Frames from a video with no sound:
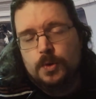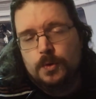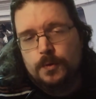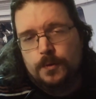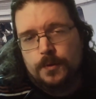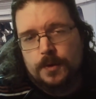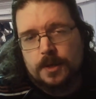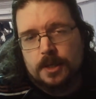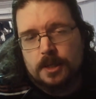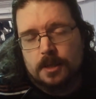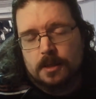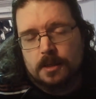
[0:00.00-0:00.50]
you
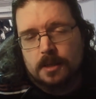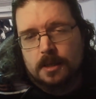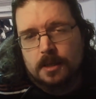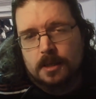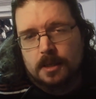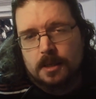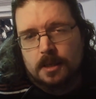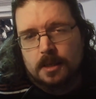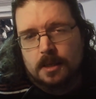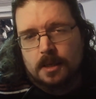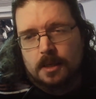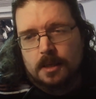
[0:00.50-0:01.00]
feel
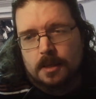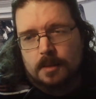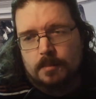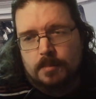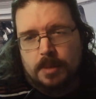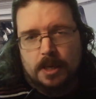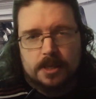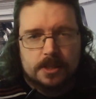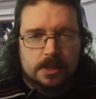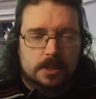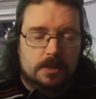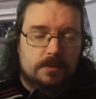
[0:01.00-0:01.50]

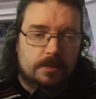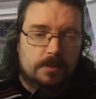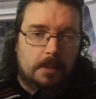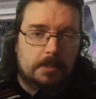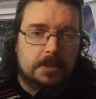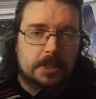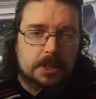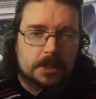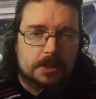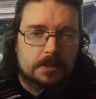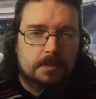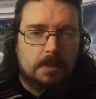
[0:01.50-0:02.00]
positive and
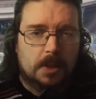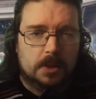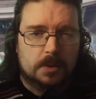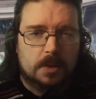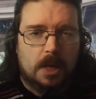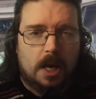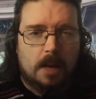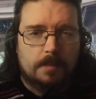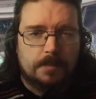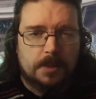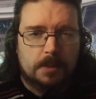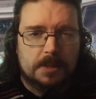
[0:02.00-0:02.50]

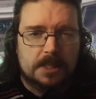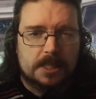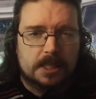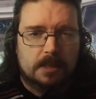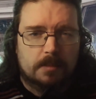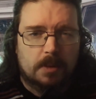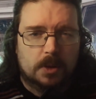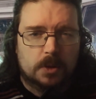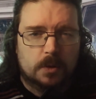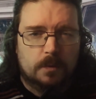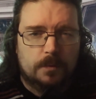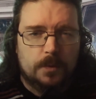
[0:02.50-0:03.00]

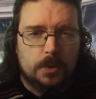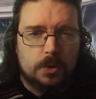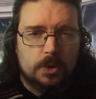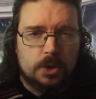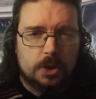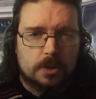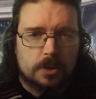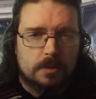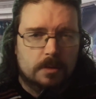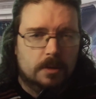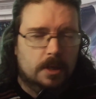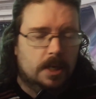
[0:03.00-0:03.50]
optimistic about the
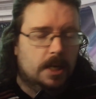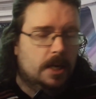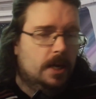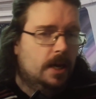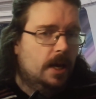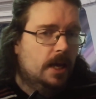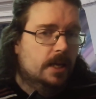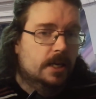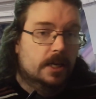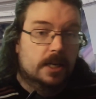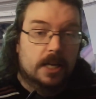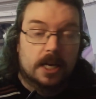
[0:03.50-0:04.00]
future?
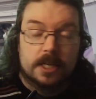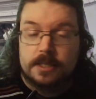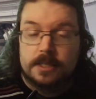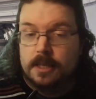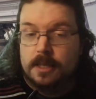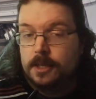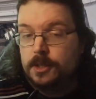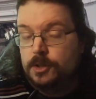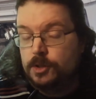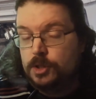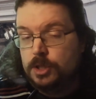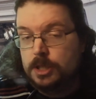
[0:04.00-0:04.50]
And a nice
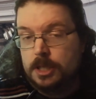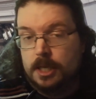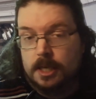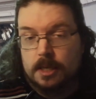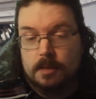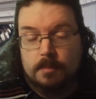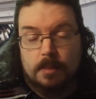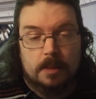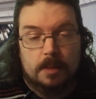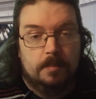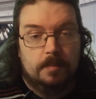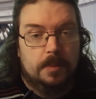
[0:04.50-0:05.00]
Likert
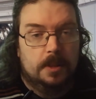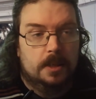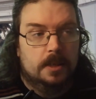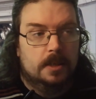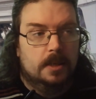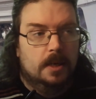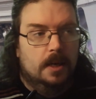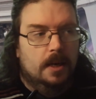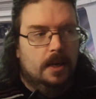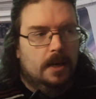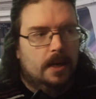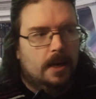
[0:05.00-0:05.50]
scale might
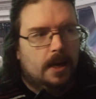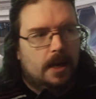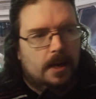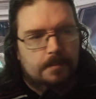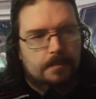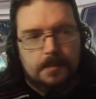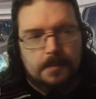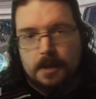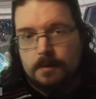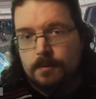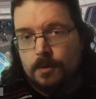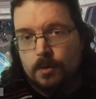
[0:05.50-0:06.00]
be
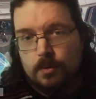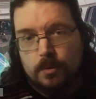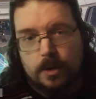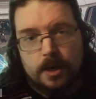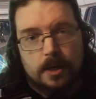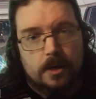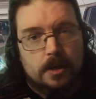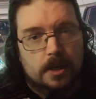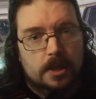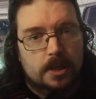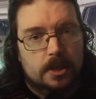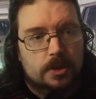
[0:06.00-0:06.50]
never,
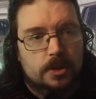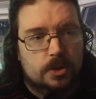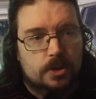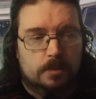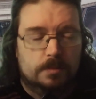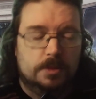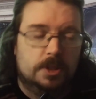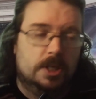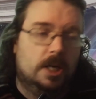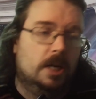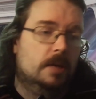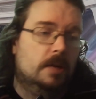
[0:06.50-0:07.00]
rarely,
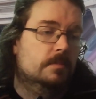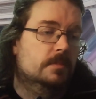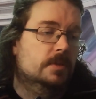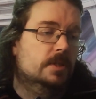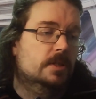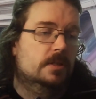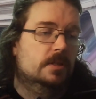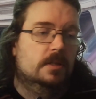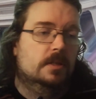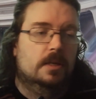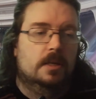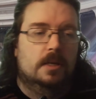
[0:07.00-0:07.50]

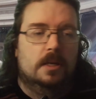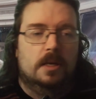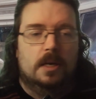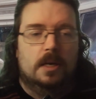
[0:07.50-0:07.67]
sometimes,